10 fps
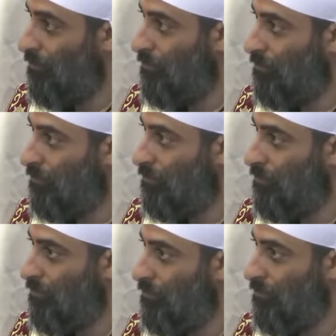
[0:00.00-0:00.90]

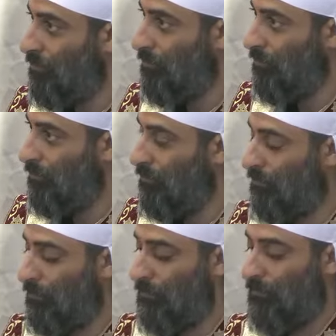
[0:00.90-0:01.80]

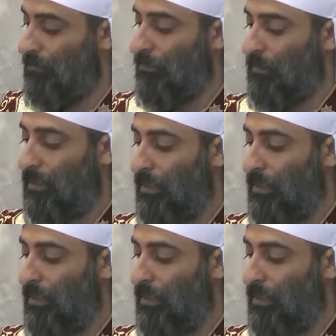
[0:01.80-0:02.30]
(silence)